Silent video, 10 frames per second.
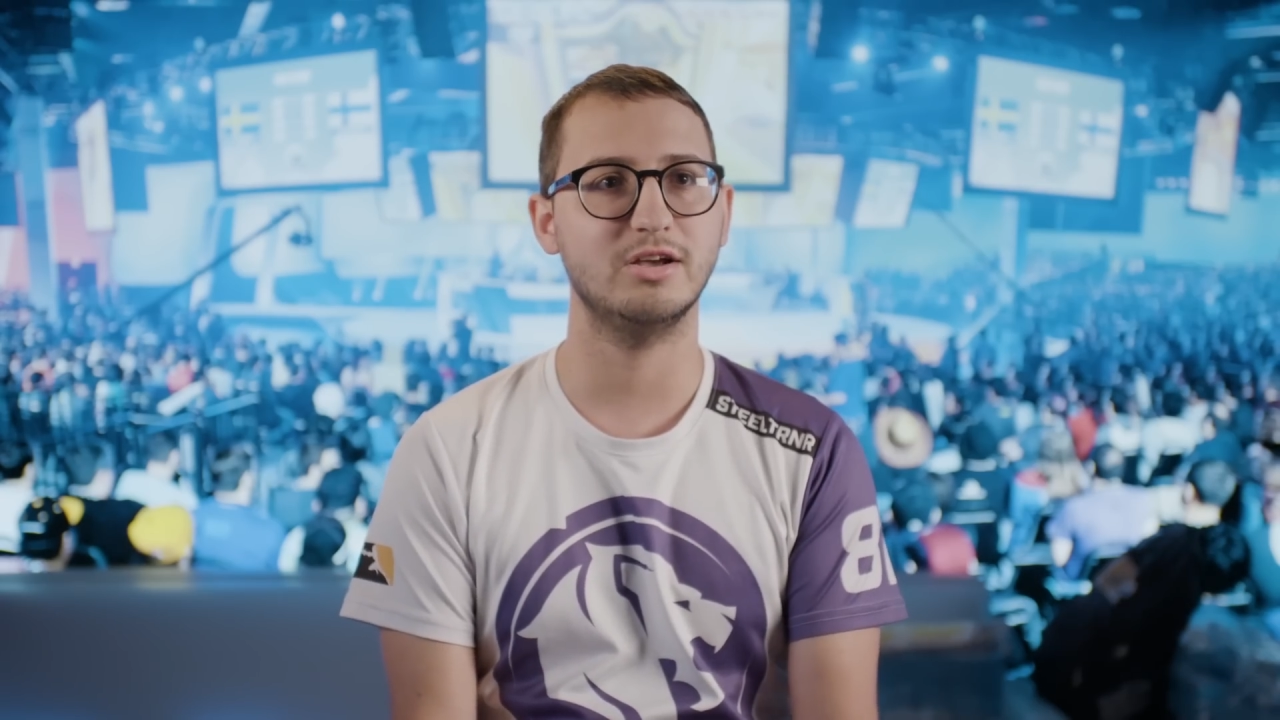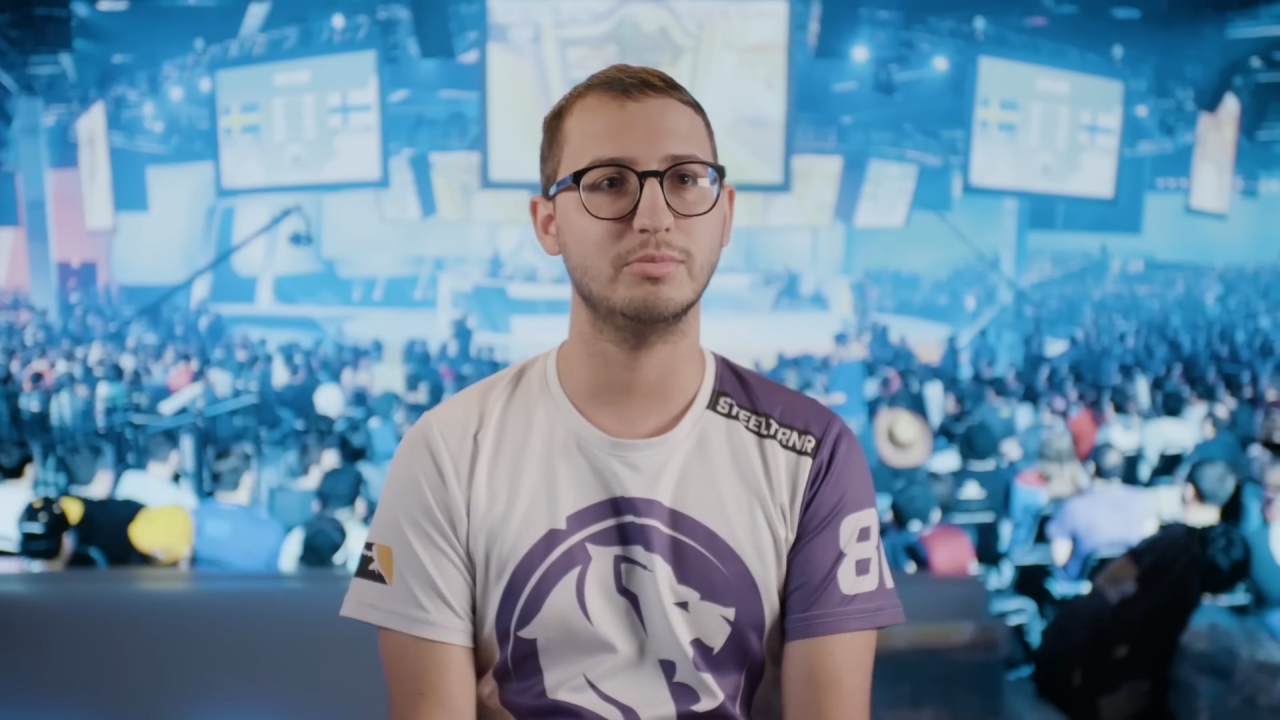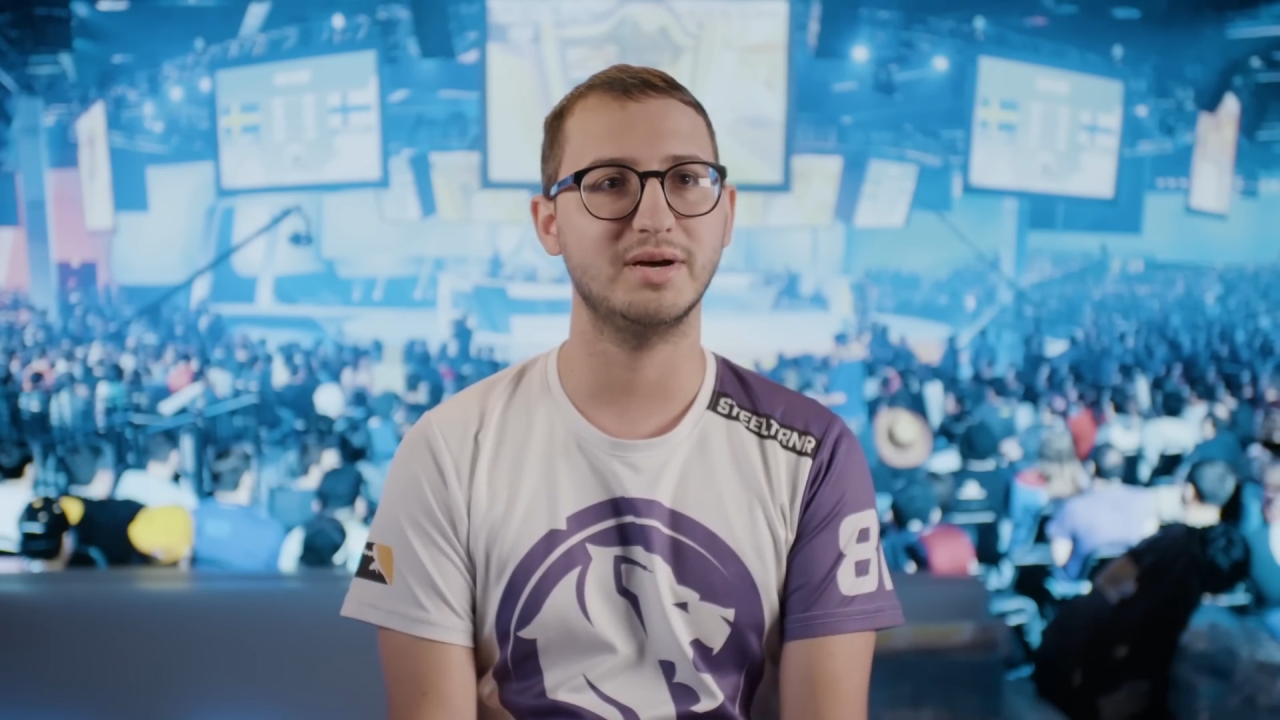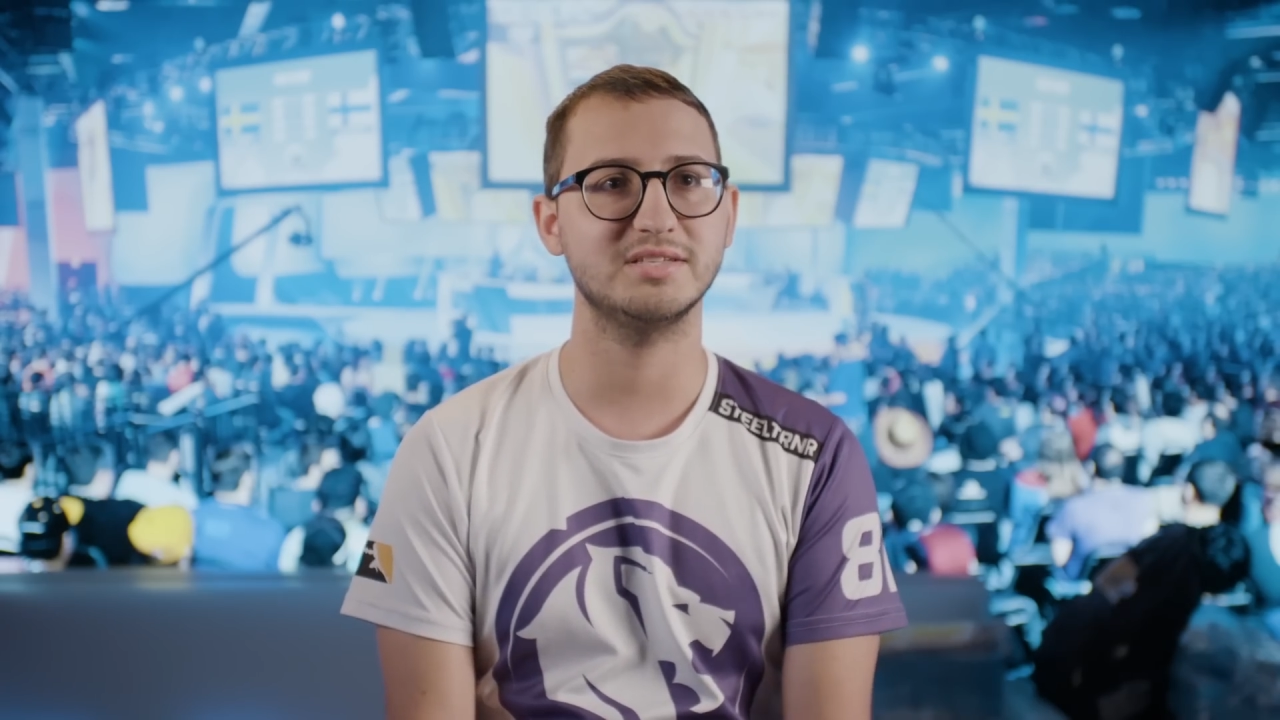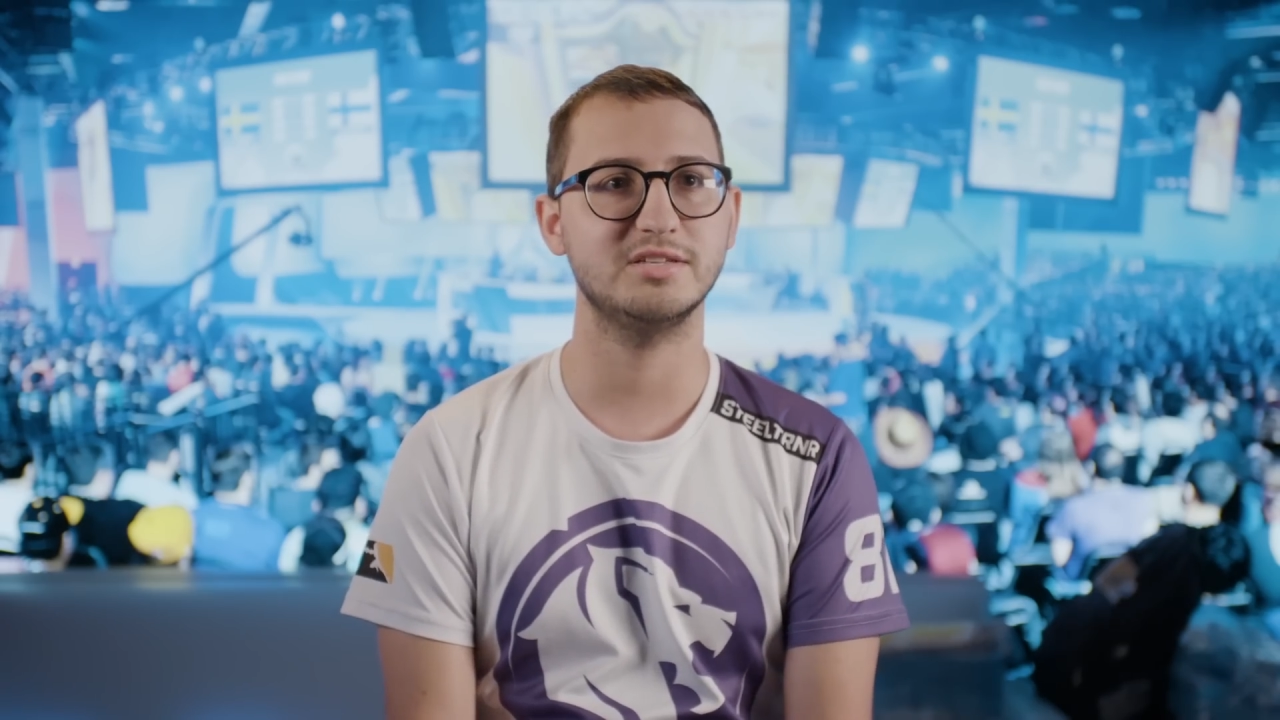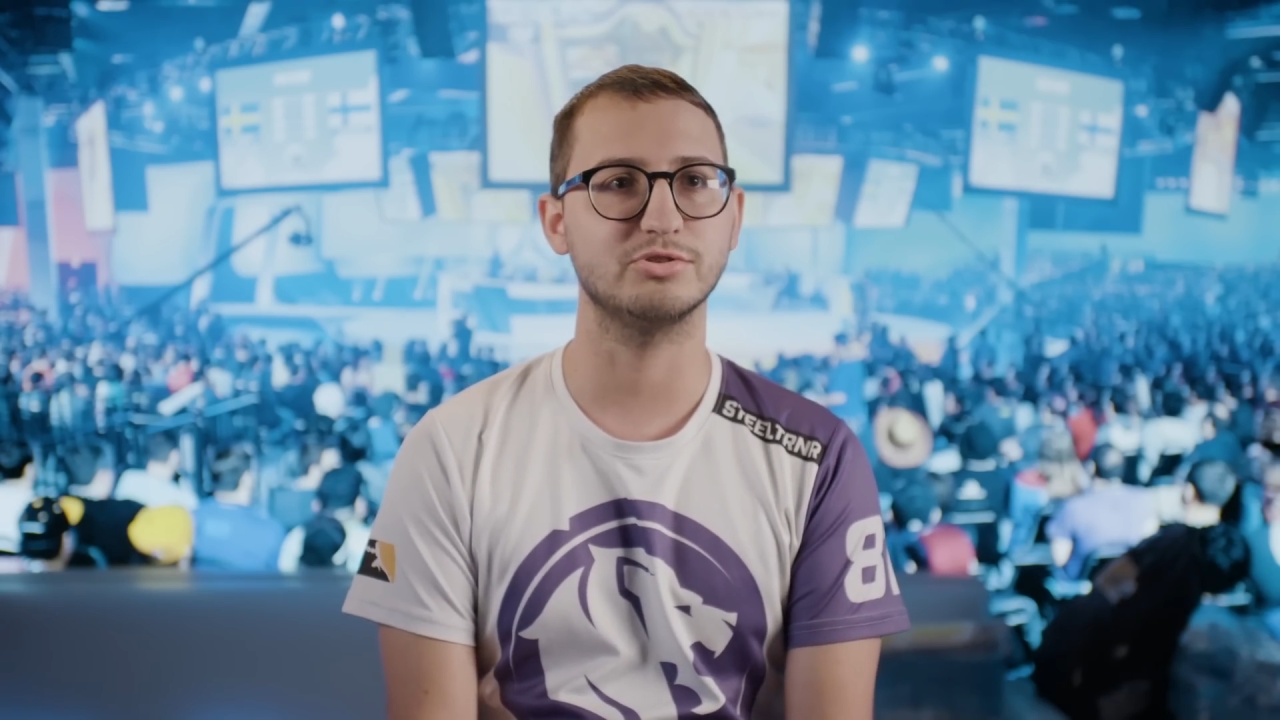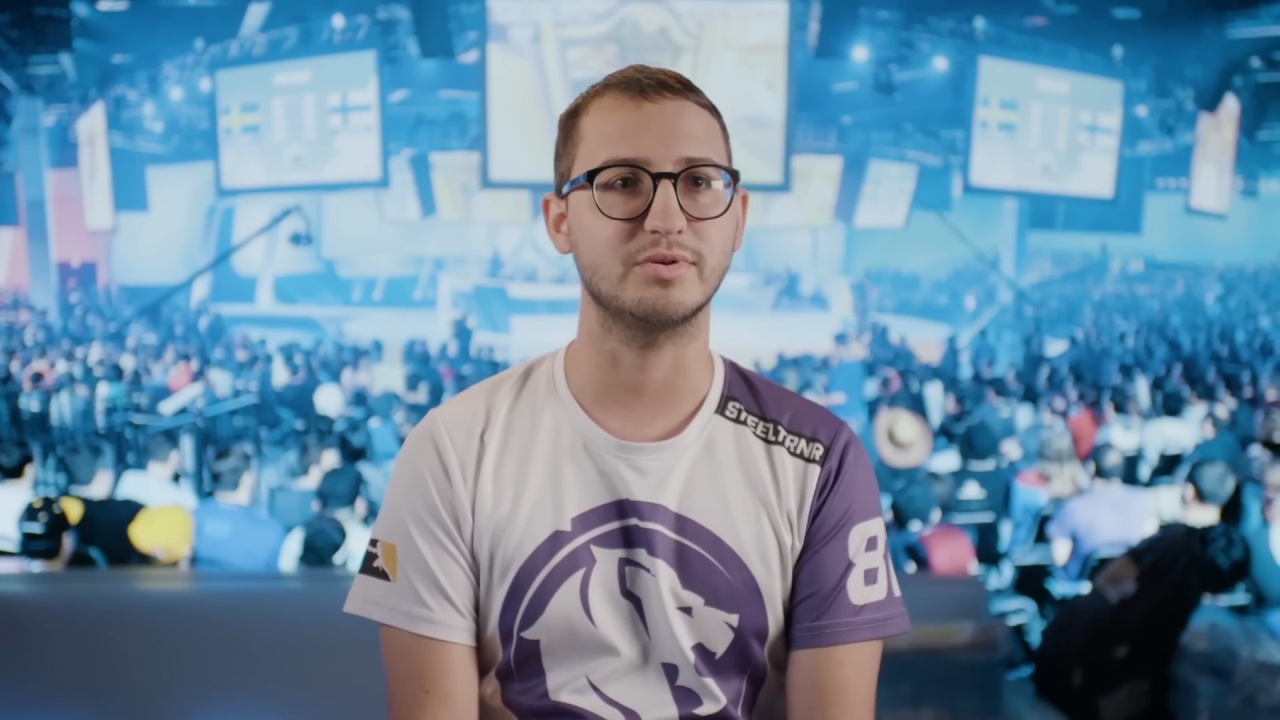I go by Steel